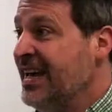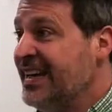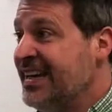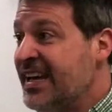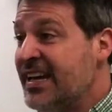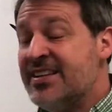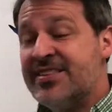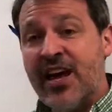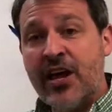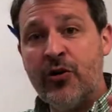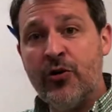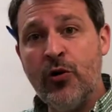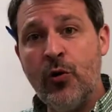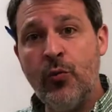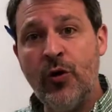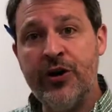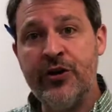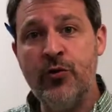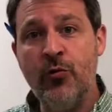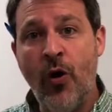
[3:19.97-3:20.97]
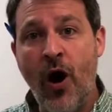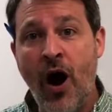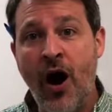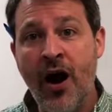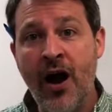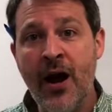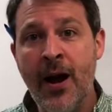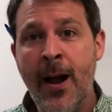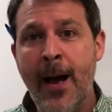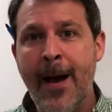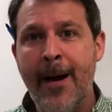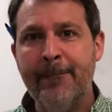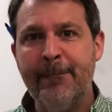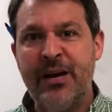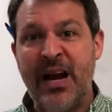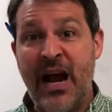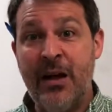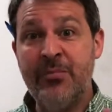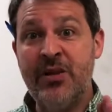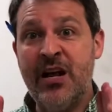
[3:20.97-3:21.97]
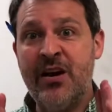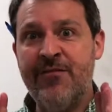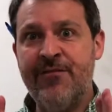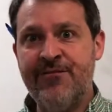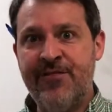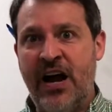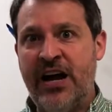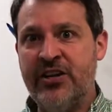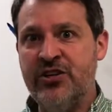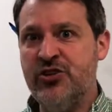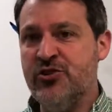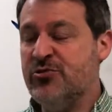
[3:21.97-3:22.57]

Kids, I don't know where you are, but I'm going to find you